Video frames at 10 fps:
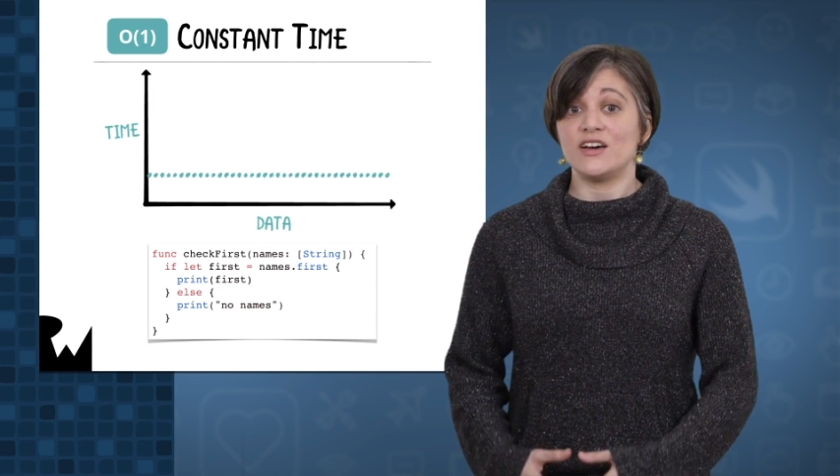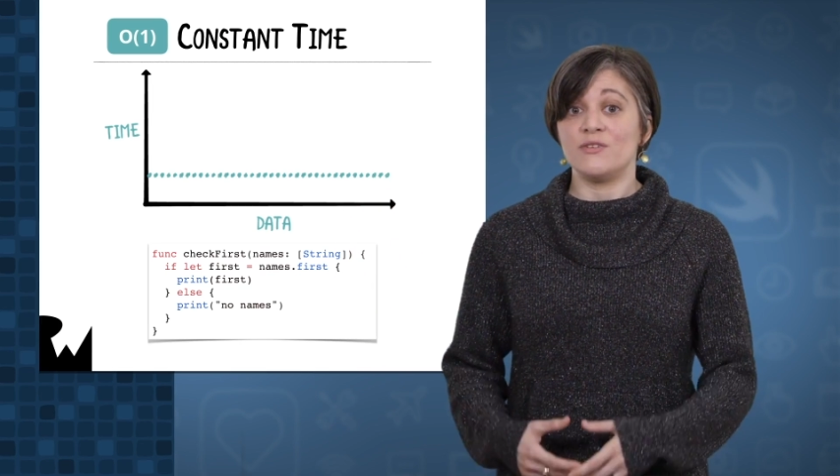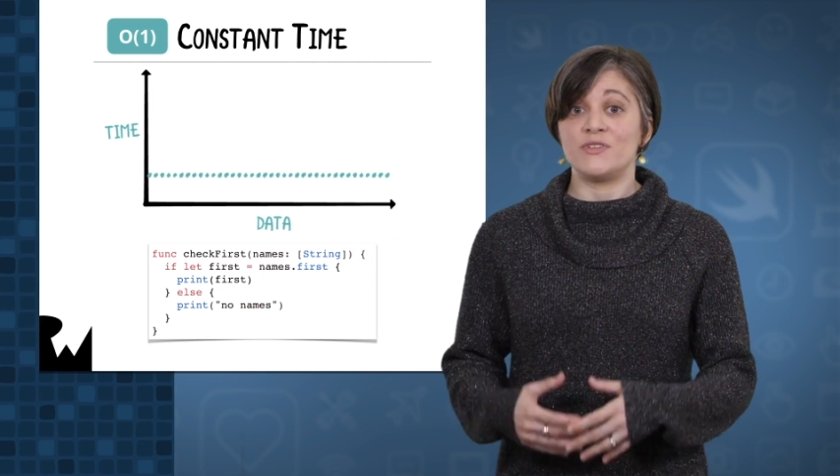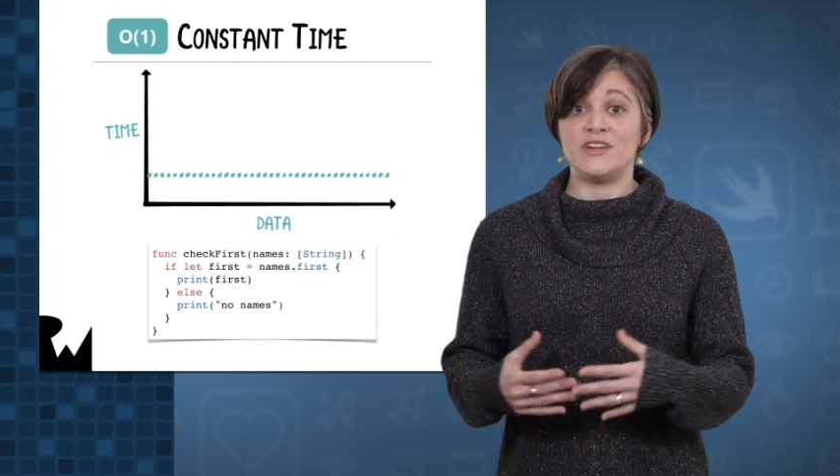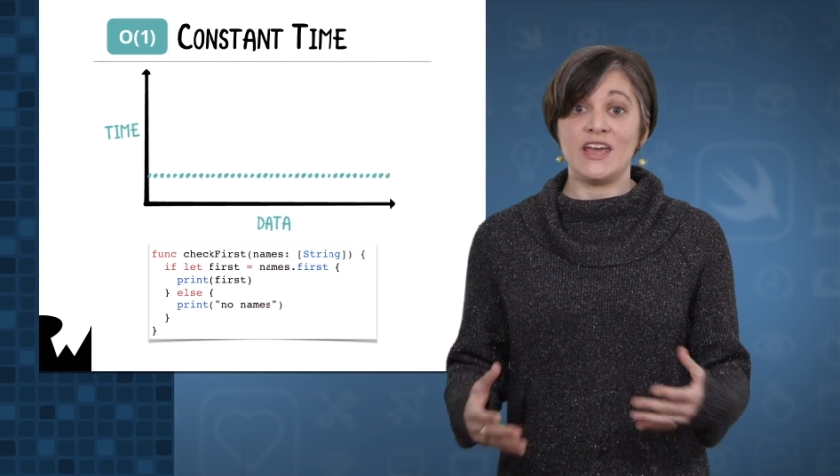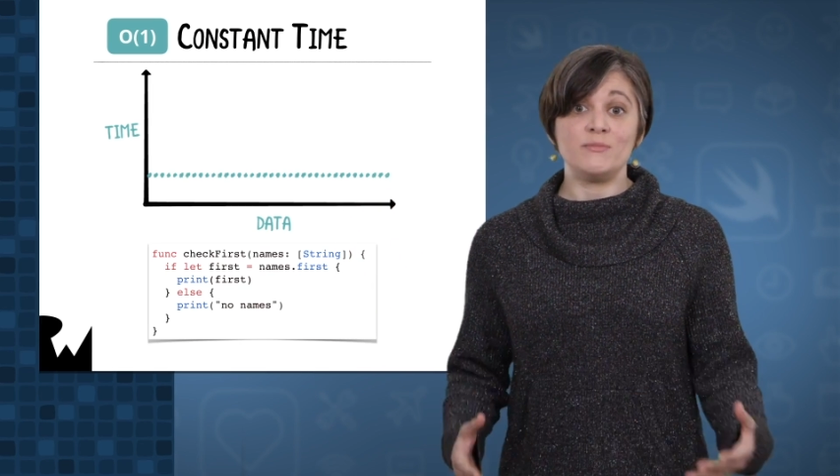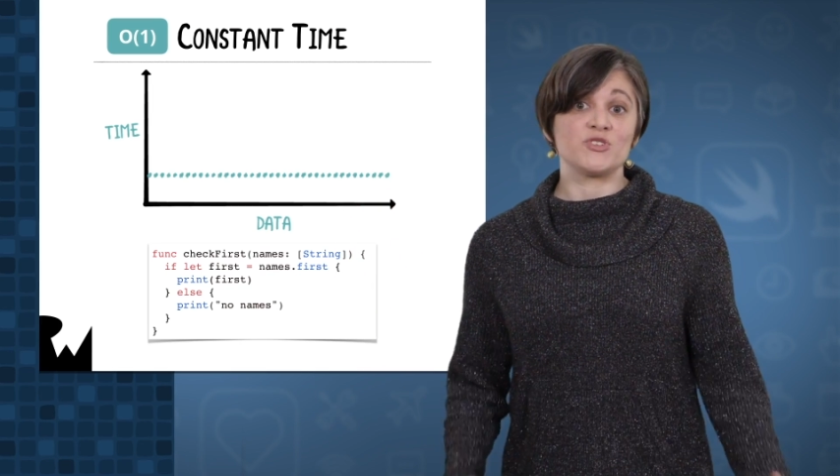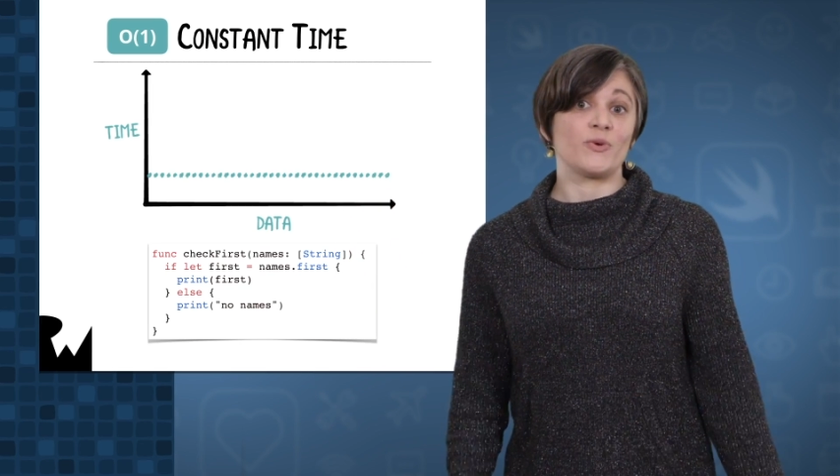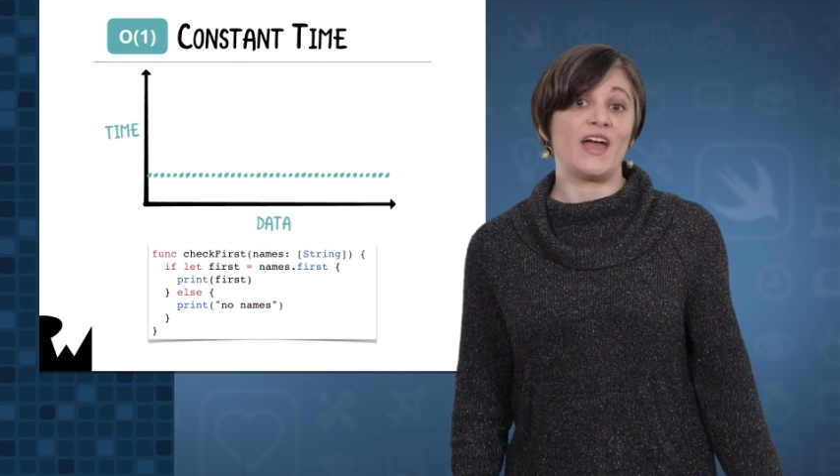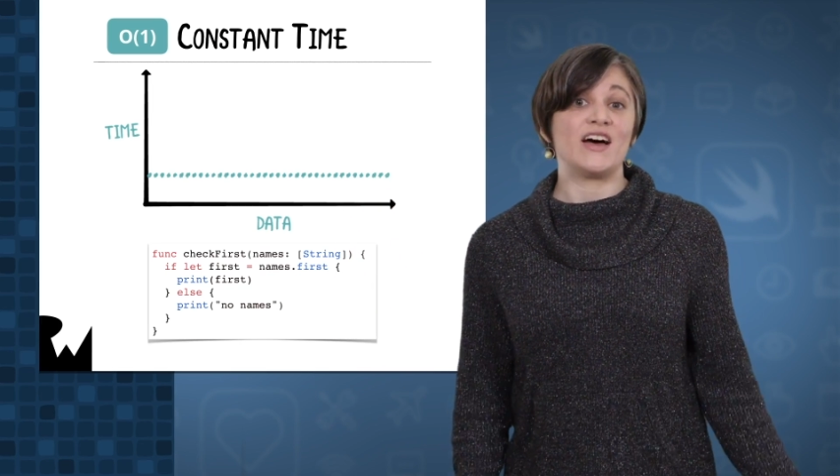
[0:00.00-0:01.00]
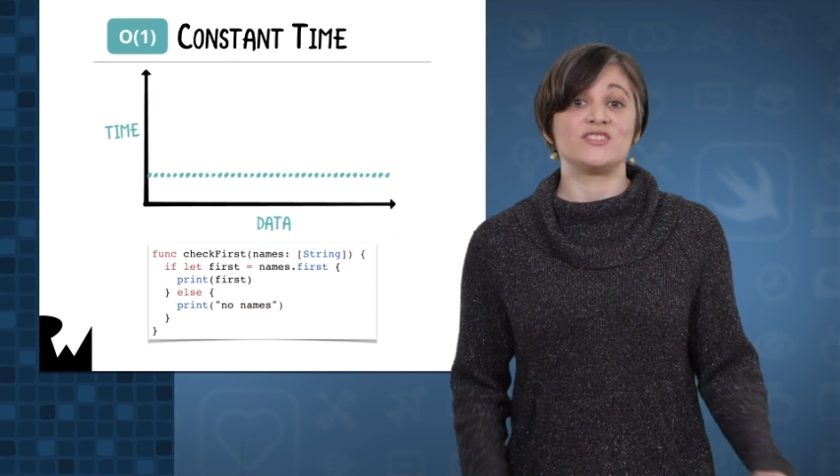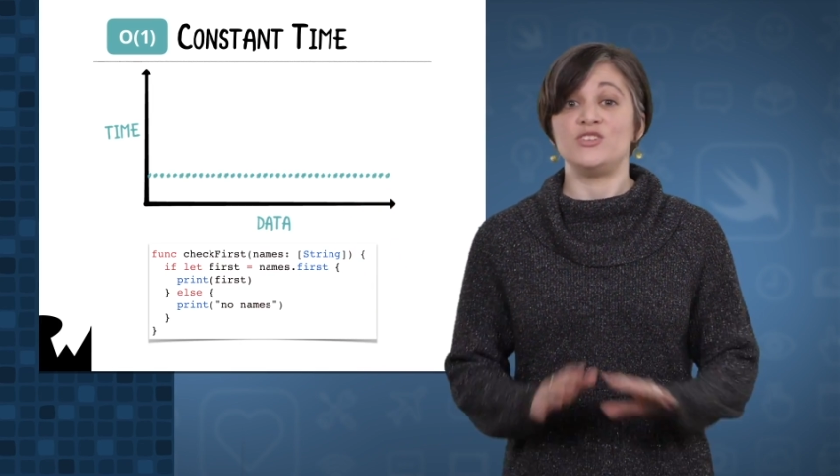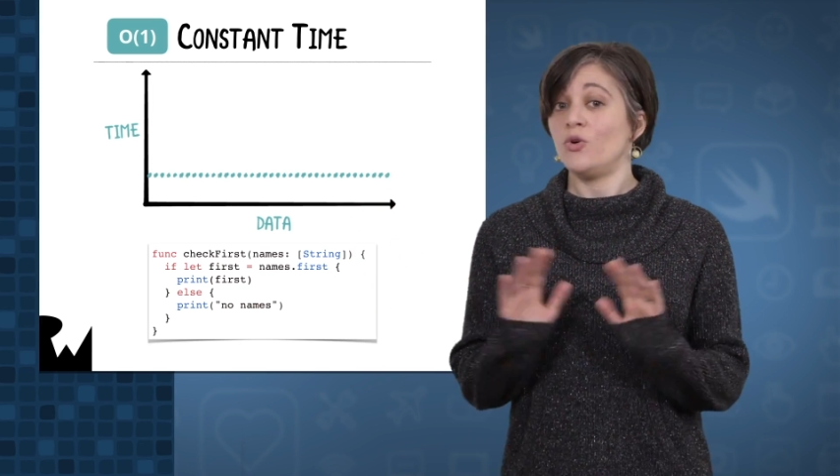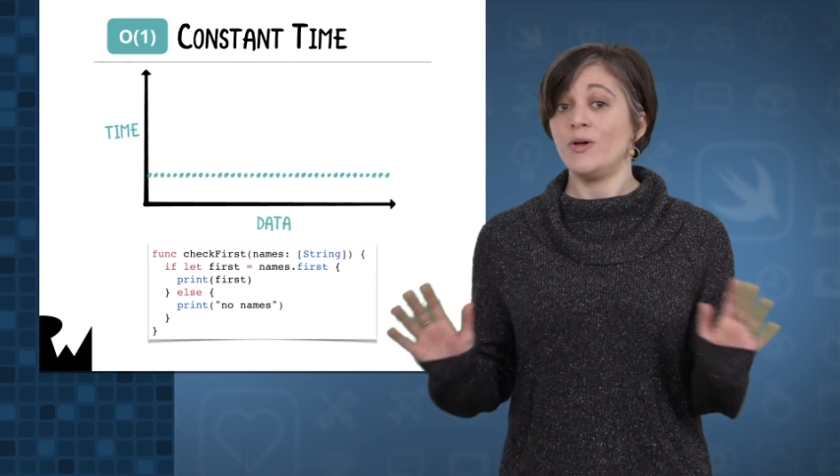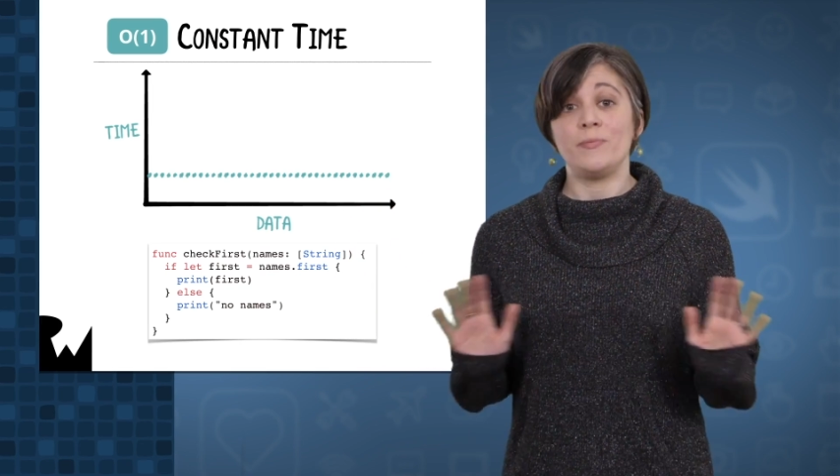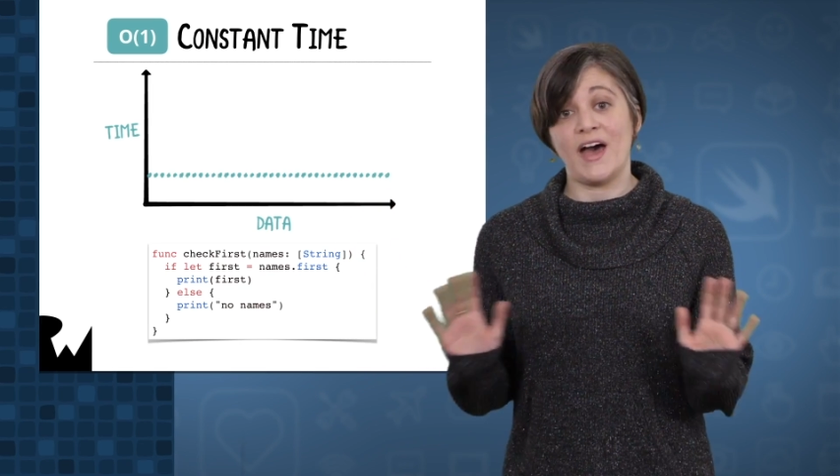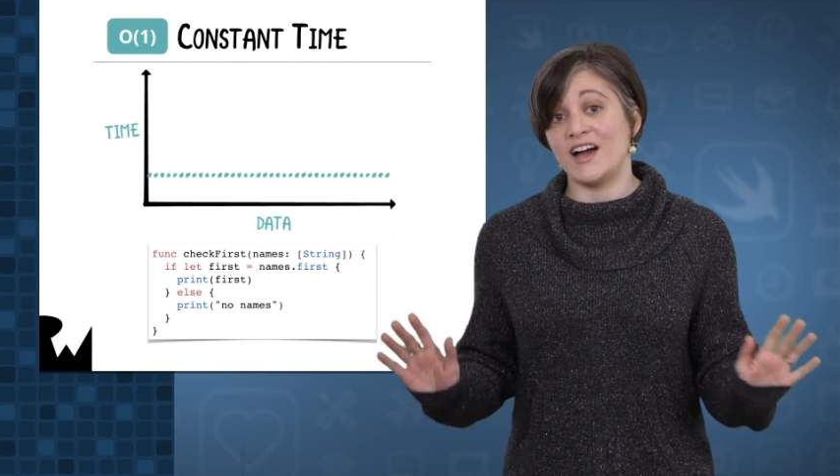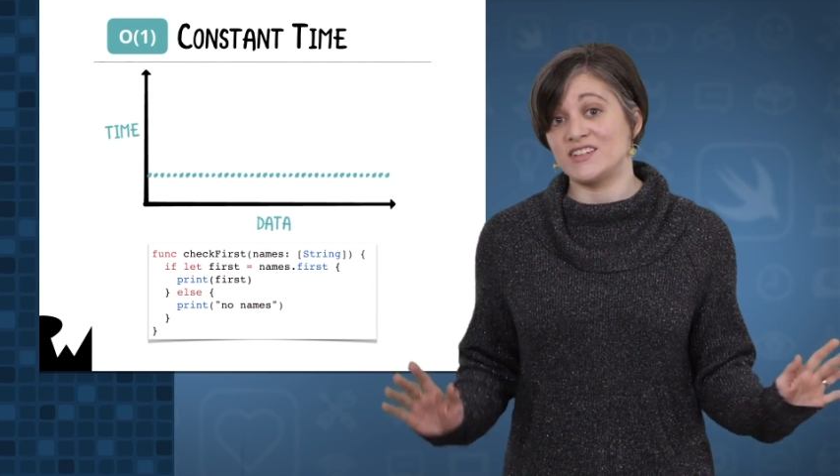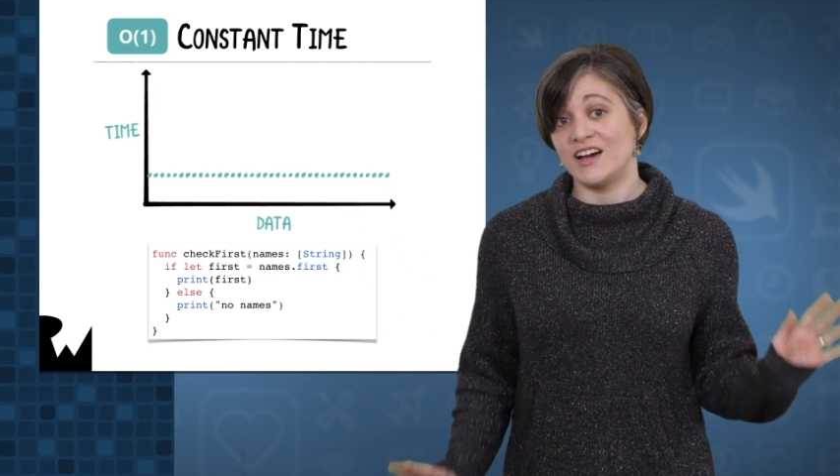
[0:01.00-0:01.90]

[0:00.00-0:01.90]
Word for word: of the names array has no impact